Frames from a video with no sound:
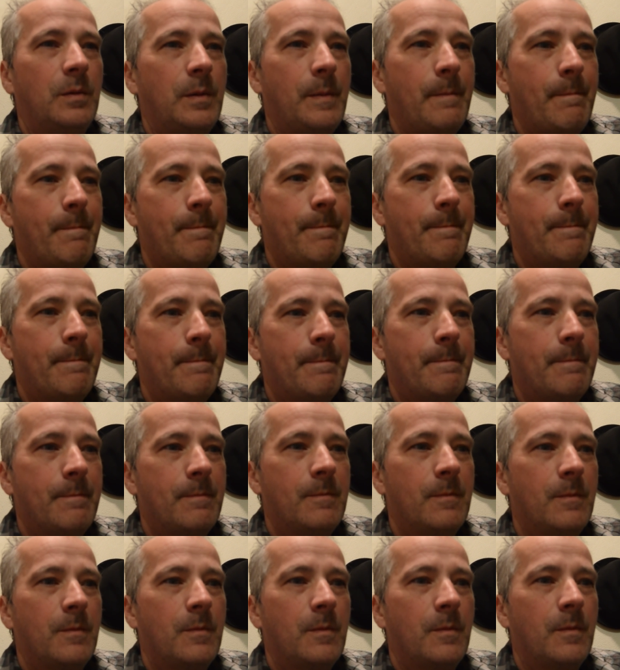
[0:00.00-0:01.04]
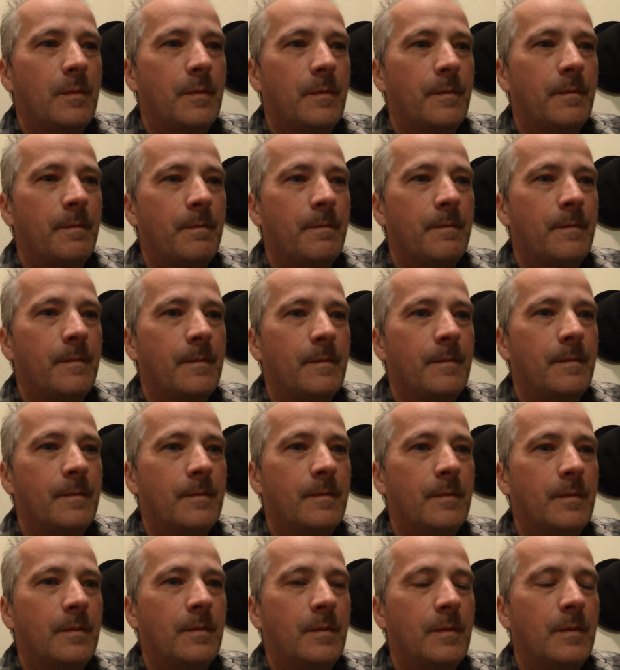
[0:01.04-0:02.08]

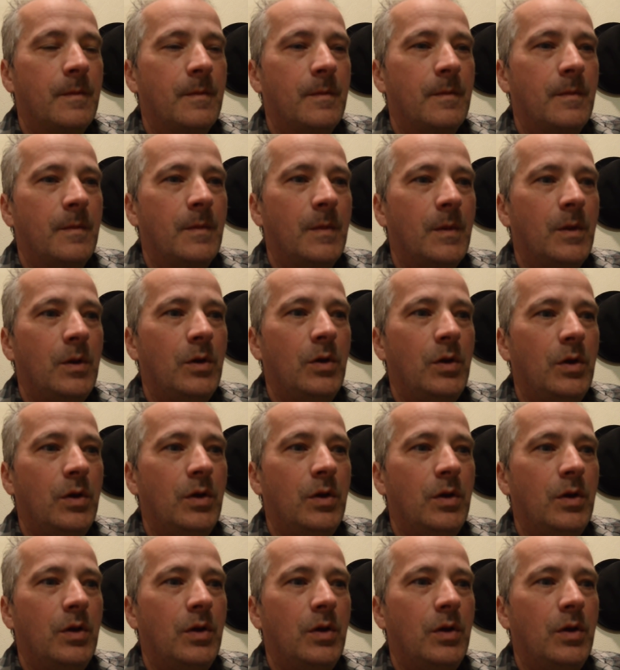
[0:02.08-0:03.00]
No one is speaking in this clip.